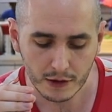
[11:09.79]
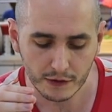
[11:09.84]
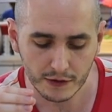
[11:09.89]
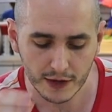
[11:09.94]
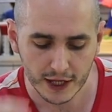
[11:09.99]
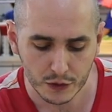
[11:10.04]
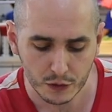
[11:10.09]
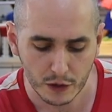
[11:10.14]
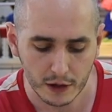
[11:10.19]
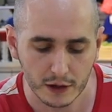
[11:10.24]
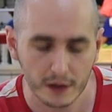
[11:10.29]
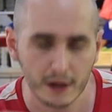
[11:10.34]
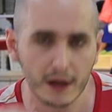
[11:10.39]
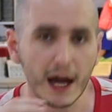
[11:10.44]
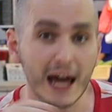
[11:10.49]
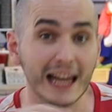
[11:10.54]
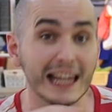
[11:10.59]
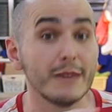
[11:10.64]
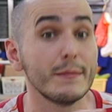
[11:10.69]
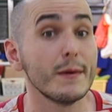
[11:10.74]
This one,
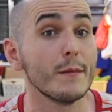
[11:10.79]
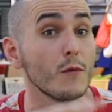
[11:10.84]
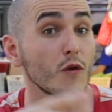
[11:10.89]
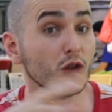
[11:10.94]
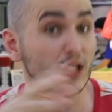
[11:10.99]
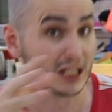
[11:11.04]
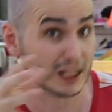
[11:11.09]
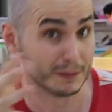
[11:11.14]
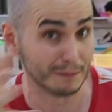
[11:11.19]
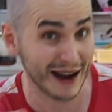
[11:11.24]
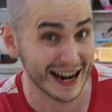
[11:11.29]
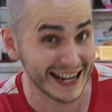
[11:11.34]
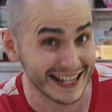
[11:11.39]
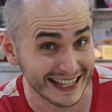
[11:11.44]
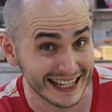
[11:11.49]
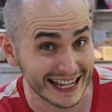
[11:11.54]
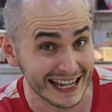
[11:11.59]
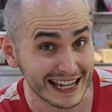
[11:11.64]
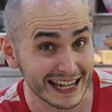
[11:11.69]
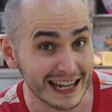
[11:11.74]
a little bit more
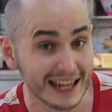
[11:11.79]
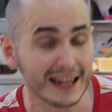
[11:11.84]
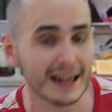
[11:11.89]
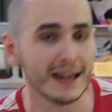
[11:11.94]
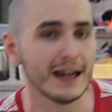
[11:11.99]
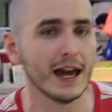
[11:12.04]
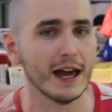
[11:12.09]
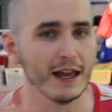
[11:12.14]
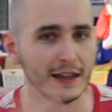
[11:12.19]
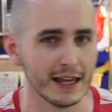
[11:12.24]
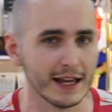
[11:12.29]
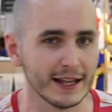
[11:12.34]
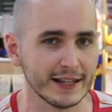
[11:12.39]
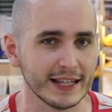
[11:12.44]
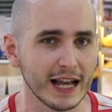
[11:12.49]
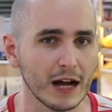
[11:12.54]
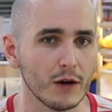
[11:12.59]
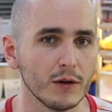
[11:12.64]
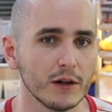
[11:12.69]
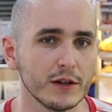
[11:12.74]
spicy and less
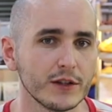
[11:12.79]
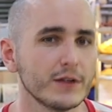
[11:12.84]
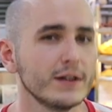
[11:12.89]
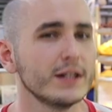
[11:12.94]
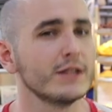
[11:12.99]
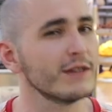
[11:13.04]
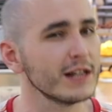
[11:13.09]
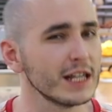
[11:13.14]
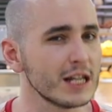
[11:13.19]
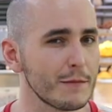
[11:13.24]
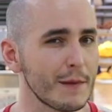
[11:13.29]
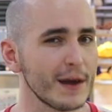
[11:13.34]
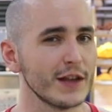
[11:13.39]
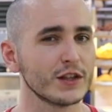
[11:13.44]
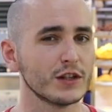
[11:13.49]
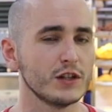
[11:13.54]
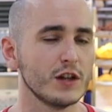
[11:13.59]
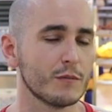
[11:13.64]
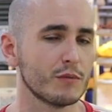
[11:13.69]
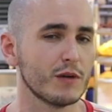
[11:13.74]
sour. So it really
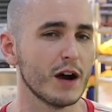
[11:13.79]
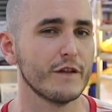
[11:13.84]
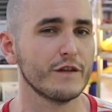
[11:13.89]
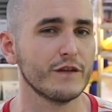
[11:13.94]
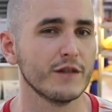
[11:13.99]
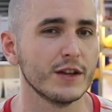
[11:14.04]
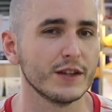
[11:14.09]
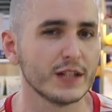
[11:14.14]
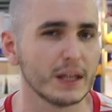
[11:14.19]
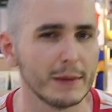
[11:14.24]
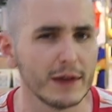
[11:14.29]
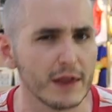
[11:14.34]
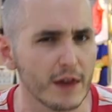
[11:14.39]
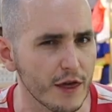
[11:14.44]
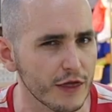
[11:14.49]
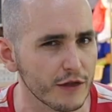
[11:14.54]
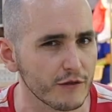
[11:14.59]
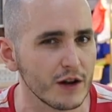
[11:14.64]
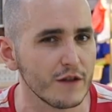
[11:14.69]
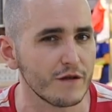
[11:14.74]
depends on your preference. I mean, there
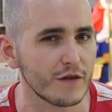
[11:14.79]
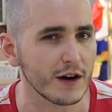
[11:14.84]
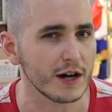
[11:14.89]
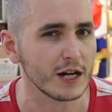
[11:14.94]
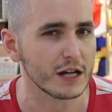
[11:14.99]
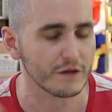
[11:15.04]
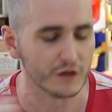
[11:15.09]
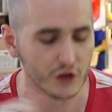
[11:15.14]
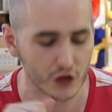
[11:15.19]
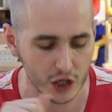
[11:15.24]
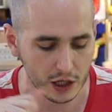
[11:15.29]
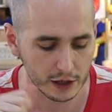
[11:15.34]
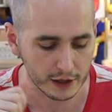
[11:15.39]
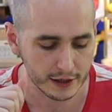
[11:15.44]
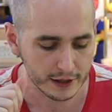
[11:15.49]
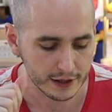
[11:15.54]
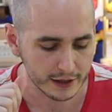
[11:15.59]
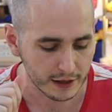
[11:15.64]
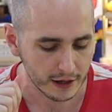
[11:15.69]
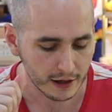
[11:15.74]
are three very different
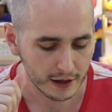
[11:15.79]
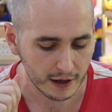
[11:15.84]
chilies.